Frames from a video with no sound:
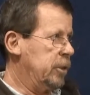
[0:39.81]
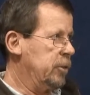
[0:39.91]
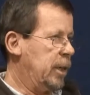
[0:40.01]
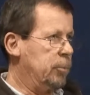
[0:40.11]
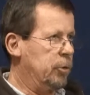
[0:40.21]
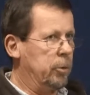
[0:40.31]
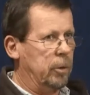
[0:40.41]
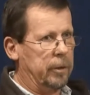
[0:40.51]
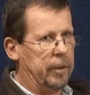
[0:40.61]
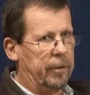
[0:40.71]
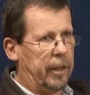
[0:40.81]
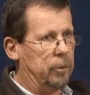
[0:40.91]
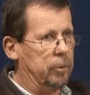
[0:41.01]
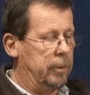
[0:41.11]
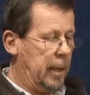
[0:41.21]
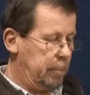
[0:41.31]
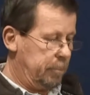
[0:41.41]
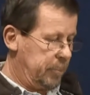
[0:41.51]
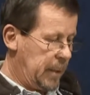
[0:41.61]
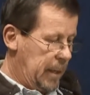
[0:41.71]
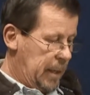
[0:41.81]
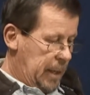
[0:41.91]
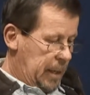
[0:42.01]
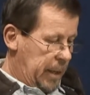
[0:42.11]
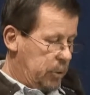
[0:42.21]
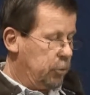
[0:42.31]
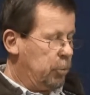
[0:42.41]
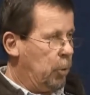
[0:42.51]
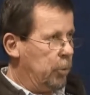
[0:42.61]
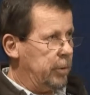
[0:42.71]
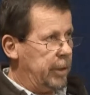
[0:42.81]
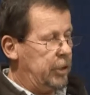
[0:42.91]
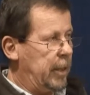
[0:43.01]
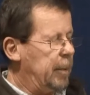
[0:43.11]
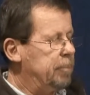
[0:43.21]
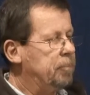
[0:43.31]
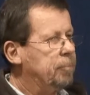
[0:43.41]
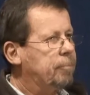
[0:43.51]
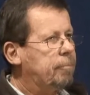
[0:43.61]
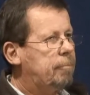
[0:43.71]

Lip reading: They all went to the same school and that they could support each other.